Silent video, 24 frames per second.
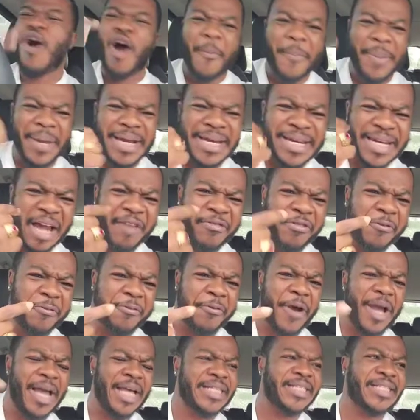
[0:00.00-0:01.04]
Obin down
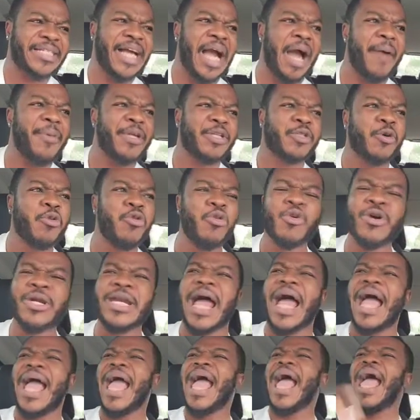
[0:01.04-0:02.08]
for your scammers who
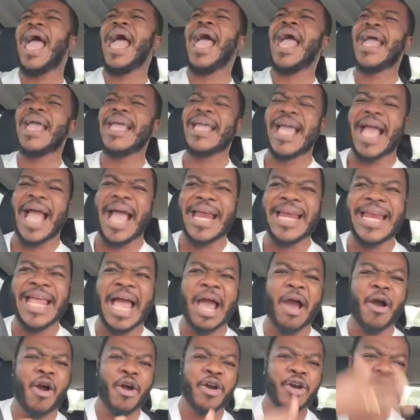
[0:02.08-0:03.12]
na hey
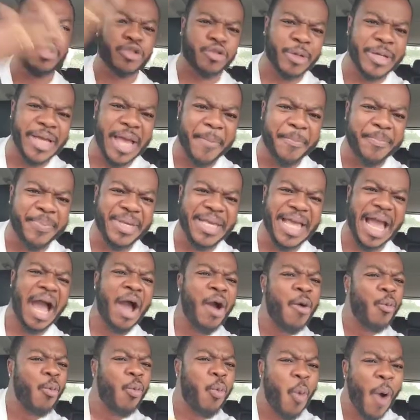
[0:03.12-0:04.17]
and no so ye bia.
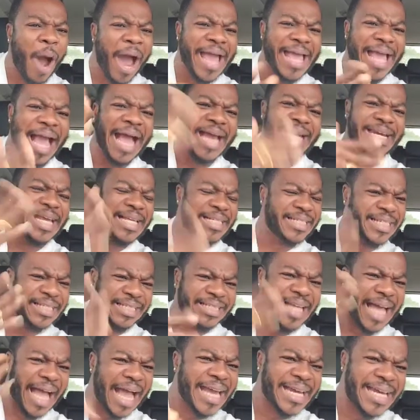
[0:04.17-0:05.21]
Why? And the
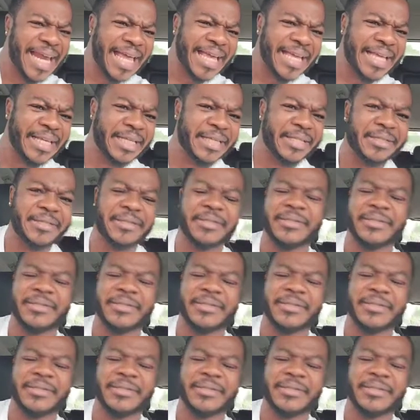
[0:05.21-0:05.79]
sister aden.